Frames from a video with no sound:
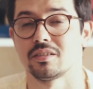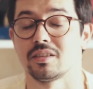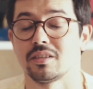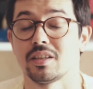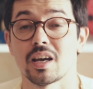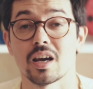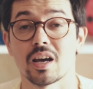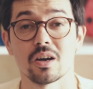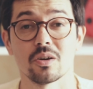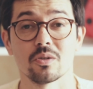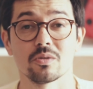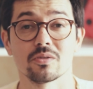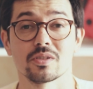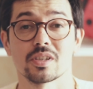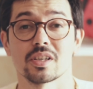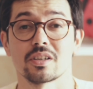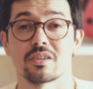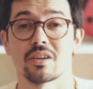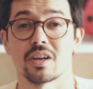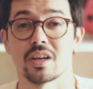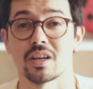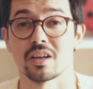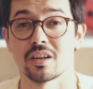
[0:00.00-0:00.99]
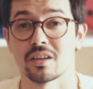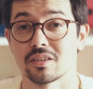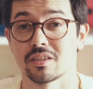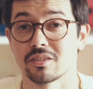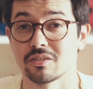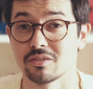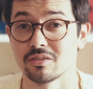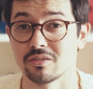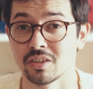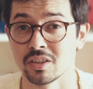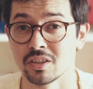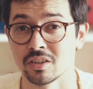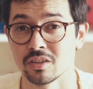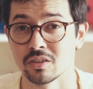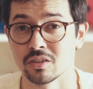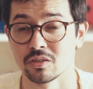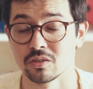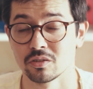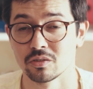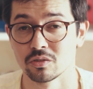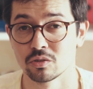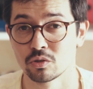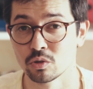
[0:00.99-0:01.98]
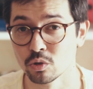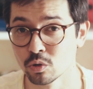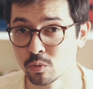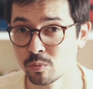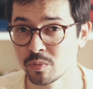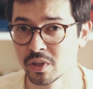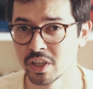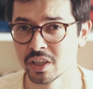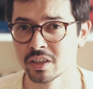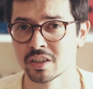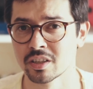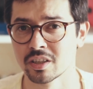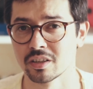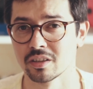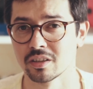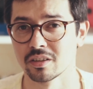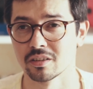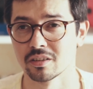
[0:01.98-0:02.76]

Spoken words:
Now there are two big